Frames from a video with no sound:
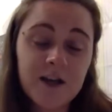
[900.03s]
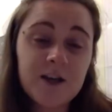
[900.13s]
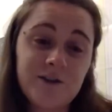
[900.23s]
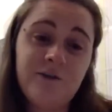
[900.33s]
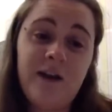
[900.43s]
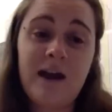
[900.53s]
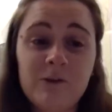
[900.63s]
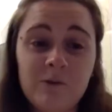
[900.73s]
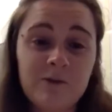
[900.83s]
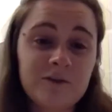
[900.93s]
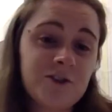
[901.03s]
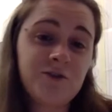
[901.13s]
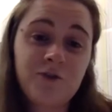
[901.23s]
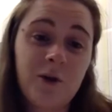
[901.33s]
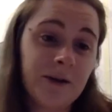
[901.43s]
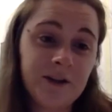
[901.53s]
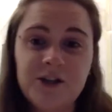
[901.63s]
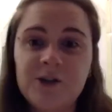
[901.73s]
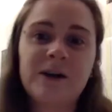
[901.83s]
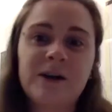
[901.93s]
So if everyone was throwing
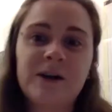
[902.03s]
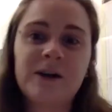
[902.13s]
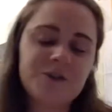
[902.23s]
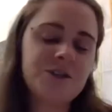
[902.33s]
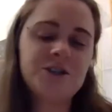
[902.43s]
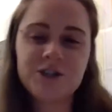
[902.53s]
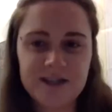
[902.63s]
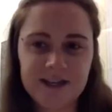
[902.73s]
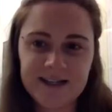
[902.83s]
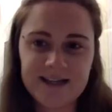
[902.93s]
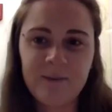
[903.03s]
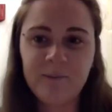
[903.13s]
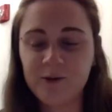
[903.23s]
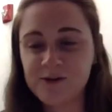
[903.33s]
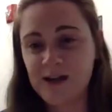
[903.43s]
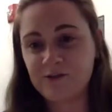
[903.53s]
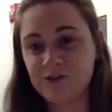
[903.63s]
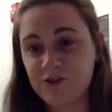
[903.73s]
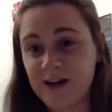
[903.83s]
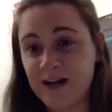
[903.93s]
chewing gums, which is just an example, down the
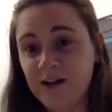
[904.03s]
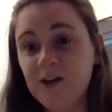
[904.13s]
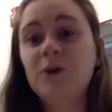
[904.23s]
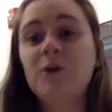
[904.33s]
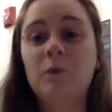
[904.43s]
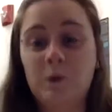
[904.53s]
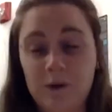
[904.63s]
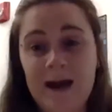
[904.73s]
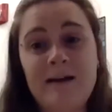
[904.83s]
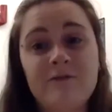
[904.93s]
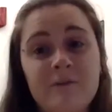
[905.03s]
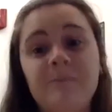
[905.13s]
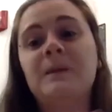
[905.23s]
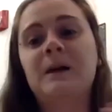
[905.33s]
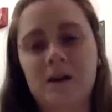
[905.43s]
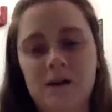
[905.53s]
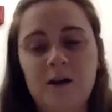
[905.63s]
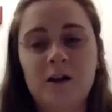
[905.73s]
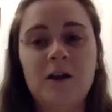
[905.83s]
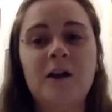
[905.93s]
drain, we would have
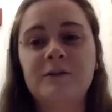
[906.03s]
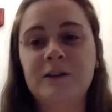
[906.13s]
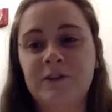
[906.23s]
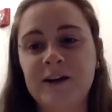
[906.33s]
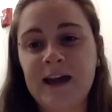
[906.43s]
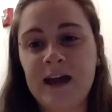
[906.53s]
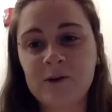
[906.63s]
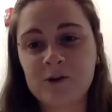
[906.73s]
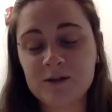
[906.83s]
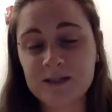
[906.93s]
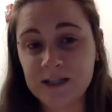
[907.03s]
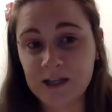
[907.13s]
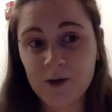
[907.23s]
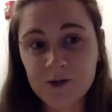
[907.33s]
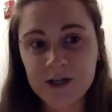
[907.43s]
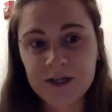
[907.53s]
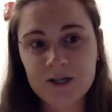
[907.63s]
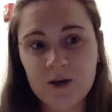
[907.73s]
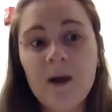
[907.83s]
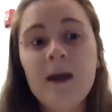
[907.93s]
a lot of different chemicals in the ocean.
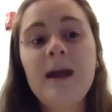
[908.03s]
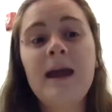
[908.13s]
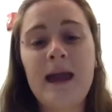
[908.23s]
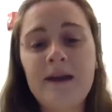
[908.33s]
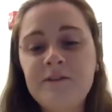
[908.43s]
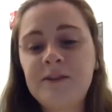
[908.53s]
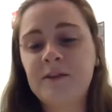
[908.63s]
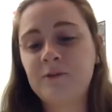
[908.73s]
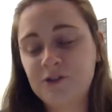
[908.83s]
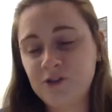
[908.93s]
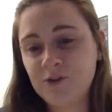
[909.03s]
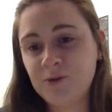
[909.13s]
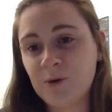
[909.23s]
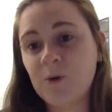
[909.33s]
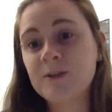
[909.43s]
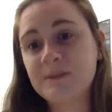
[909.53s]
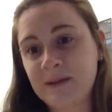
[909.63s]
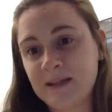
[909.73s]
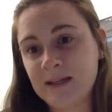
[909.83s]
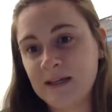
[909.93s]
So everything we do
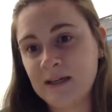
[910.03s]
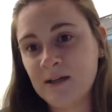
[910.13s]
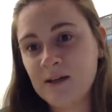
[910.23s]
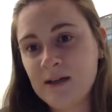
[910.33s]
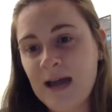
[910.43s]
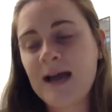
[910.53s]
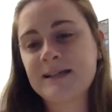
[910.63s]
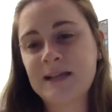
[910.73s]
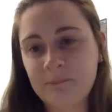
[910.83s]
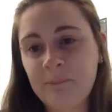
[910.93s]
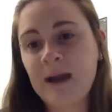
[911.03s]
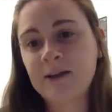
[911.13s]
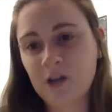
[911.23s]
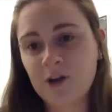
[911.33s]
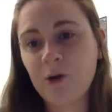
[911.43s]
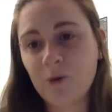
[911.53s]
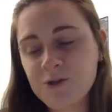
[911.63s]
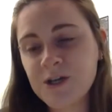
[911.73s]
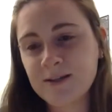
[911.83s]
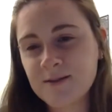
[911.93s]
ultimately has an impact on our
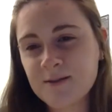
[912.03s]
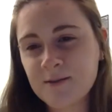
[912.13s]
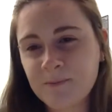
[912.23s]
oceans.